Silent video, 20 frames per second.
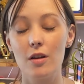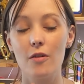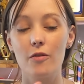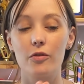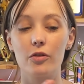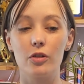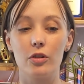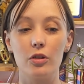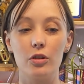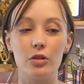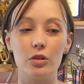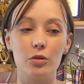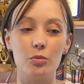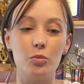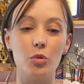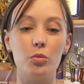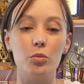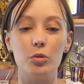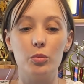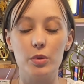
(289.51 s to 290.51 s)
for you
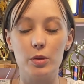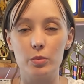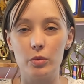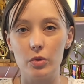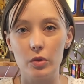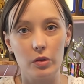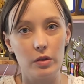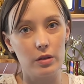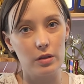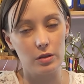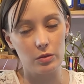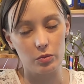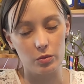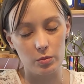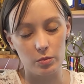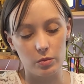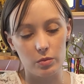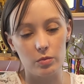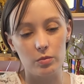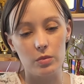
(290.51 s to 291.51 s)
mobile people, this
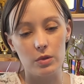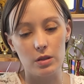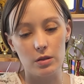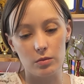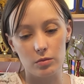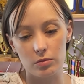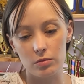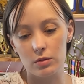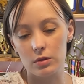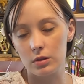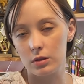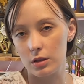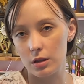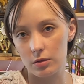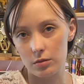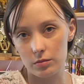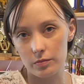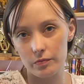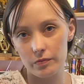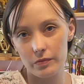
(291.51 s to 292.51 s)
would be
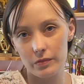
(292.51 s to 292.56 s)
a